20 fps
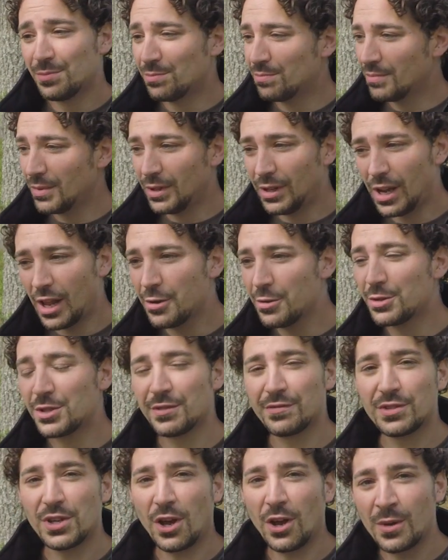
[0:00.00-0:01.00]
loads
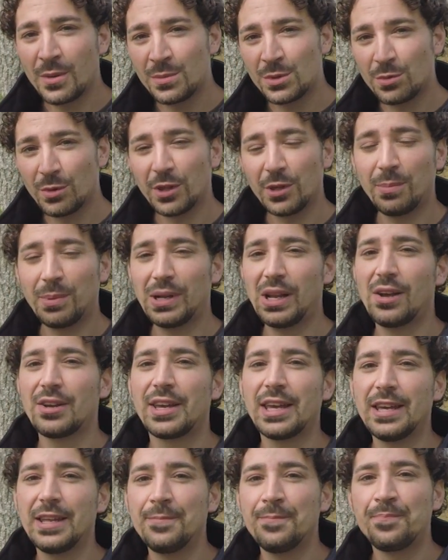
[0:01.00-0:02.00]
of times with a
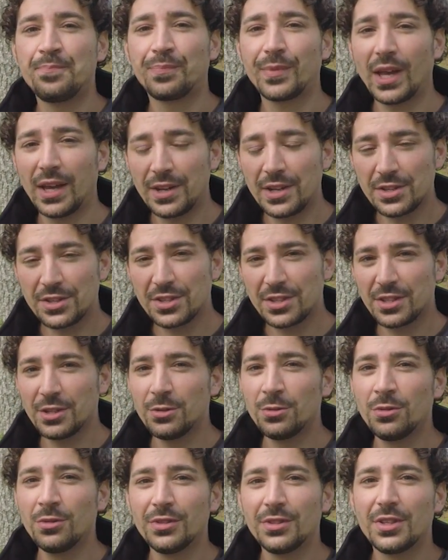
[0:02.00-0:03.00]
plug-in, and it's
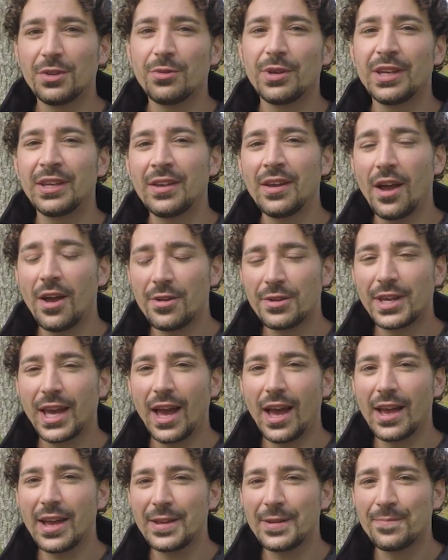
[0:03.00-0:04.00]
still doing
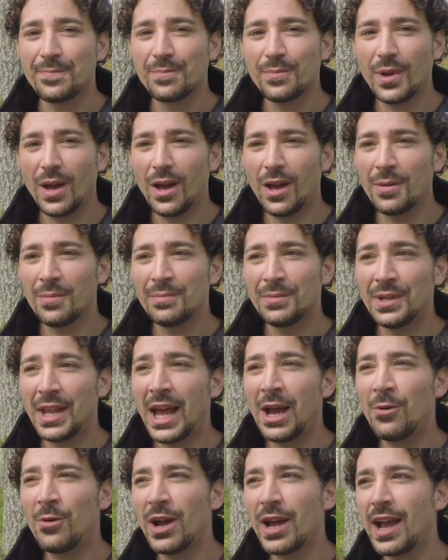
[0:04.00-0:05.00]
okay.
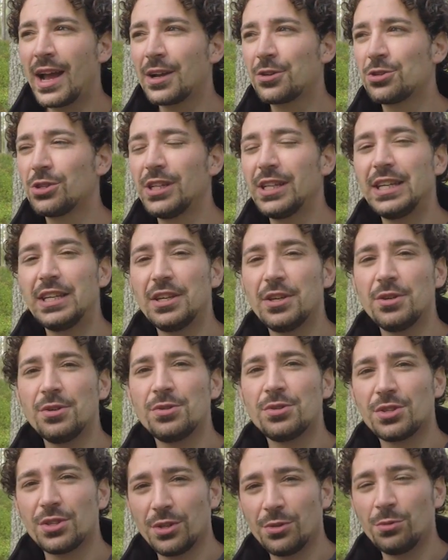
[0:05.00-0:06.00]
Now I actually
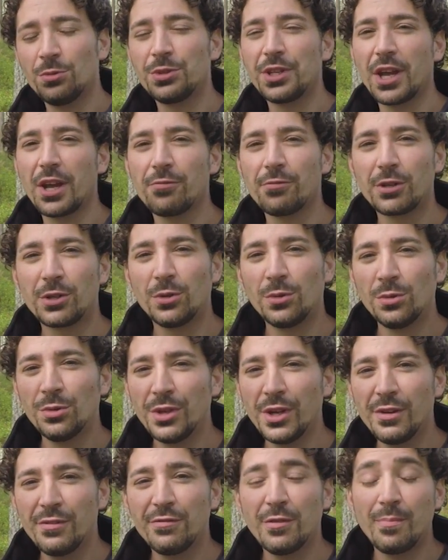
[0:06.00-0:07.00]
use an audio
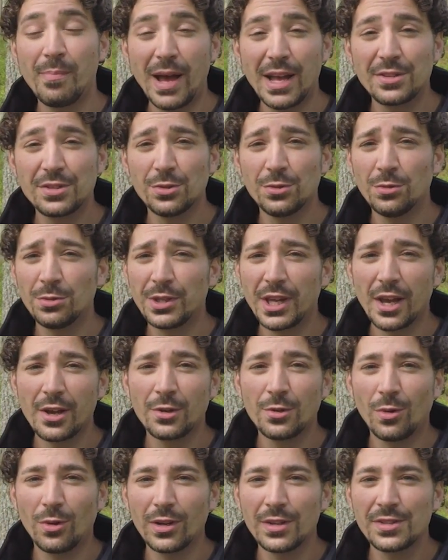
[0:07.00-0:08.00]
recorder for better audio
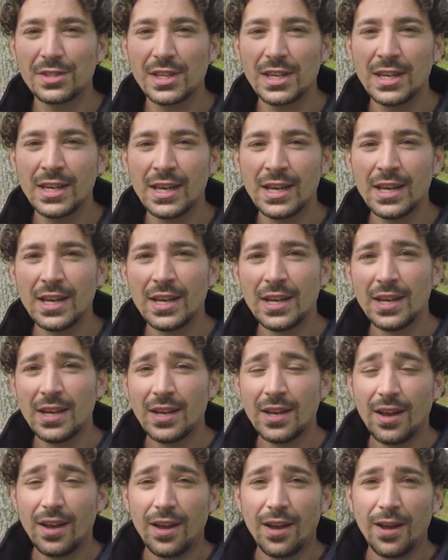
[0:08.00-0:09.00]
quality,
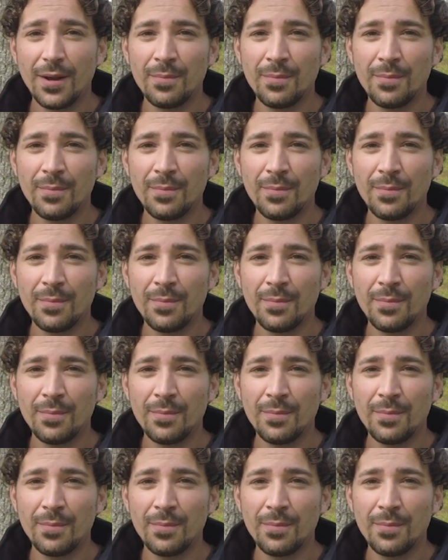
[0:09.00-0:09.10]
a